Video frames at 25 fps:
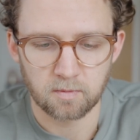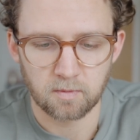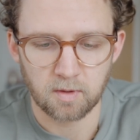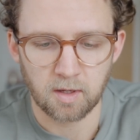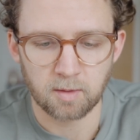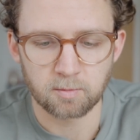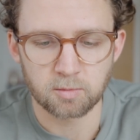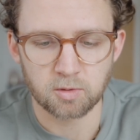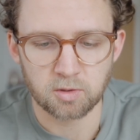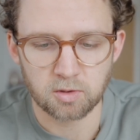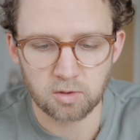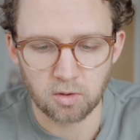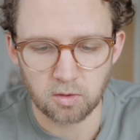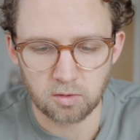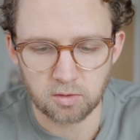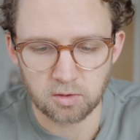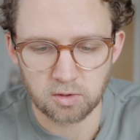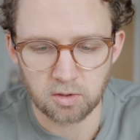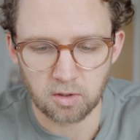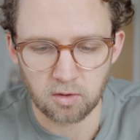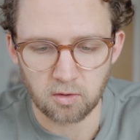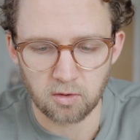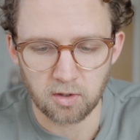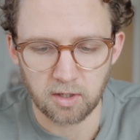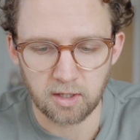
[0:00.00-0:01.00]
I'm so
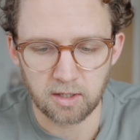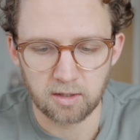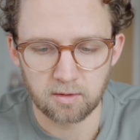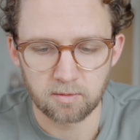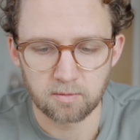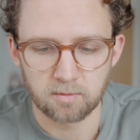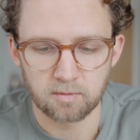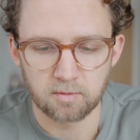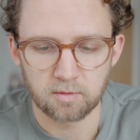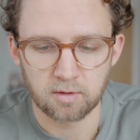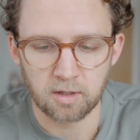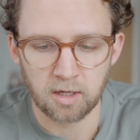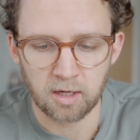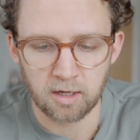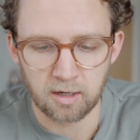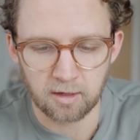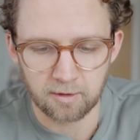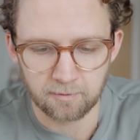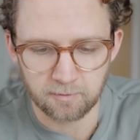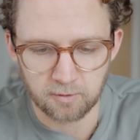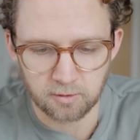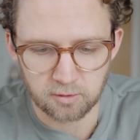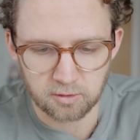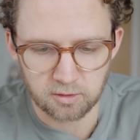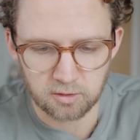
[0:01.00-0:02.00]
sorry. I
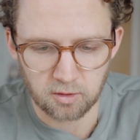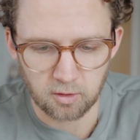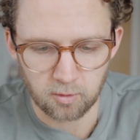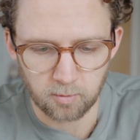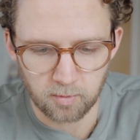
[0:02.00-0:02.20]
love you so